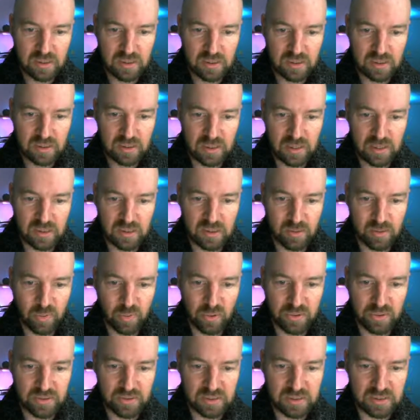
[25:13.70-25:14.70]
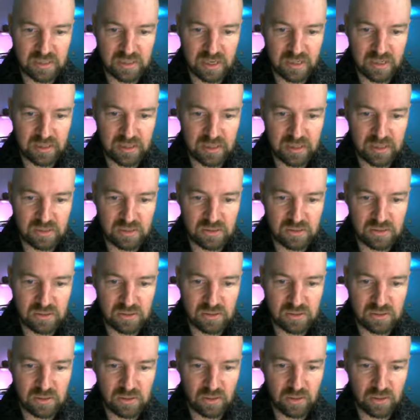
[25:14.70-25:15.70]
The end of the bolt has got a nice
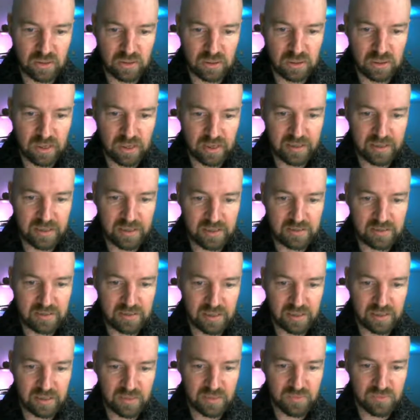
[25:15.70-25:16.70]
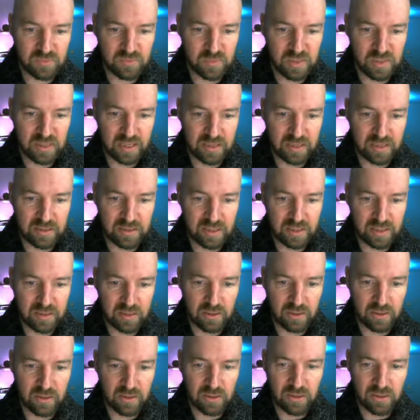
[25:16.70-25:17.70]
circle on it, and it gives me like that
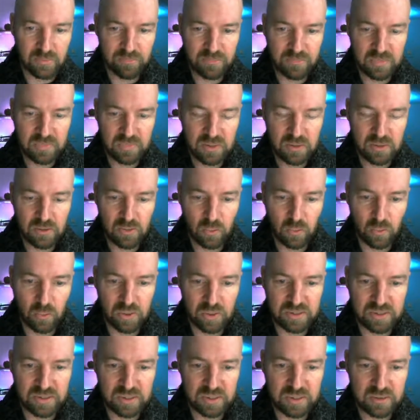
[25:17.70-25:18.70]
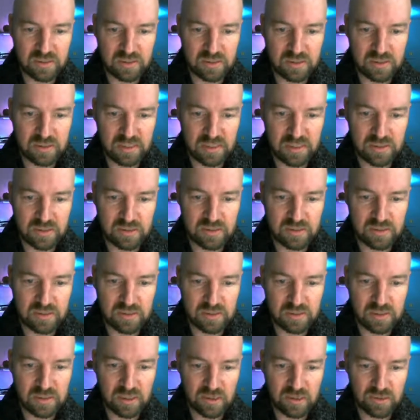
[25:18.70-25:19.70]
little widget that
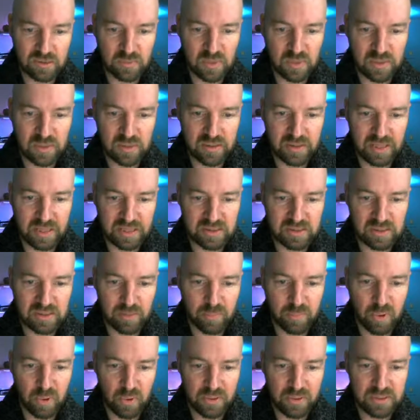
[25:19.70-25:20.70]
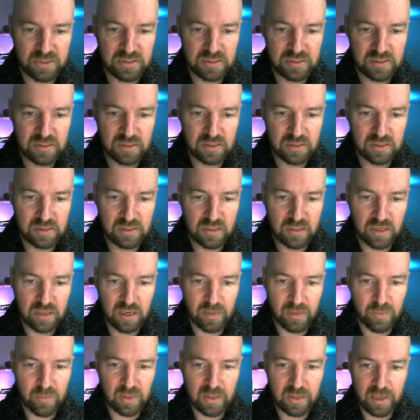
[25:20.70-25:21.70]
tells me that that's the point that
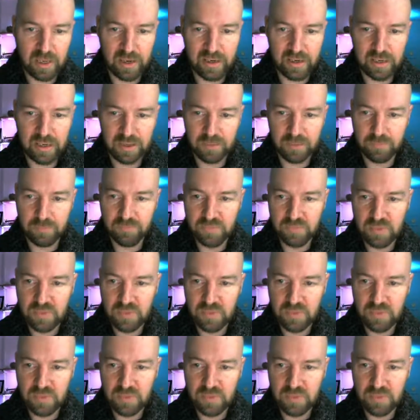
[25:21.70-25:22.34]
I'm aligning.